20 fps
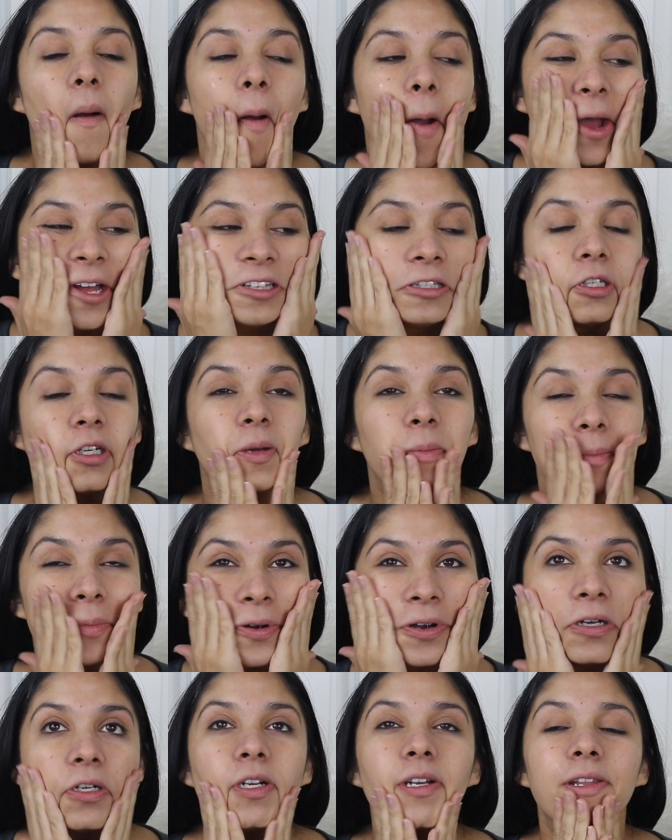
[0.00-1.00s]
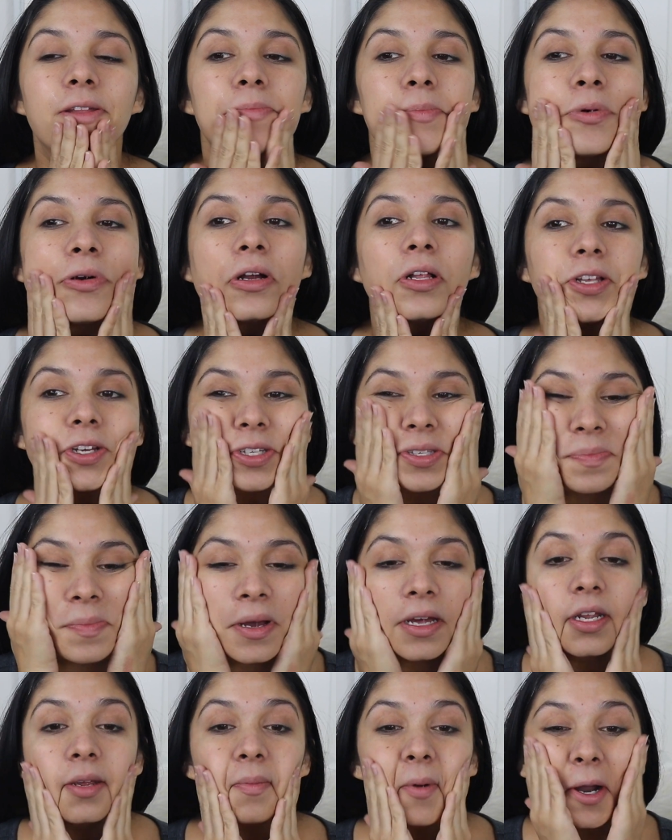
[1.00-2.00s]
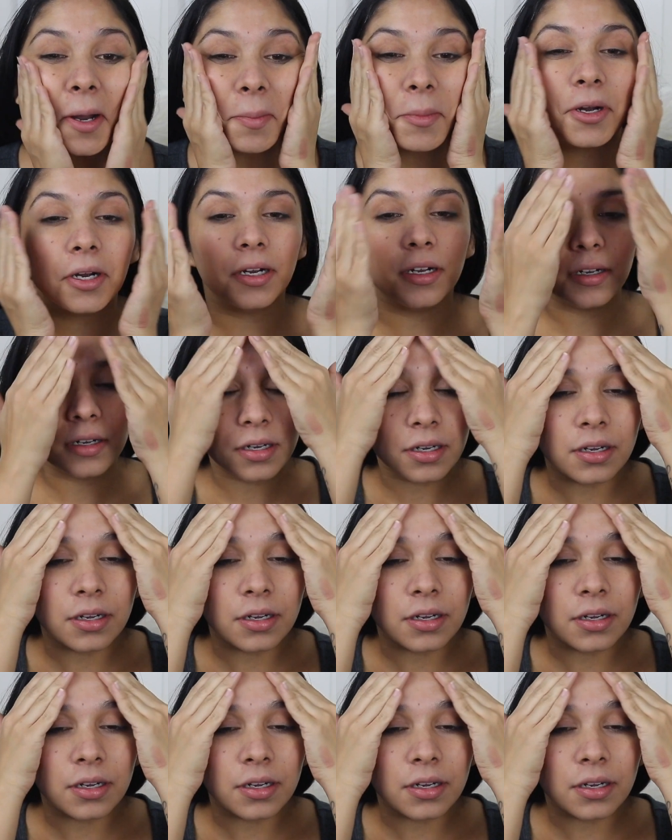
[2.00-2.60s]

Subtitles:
I didn't put the Poreless Putty Primer,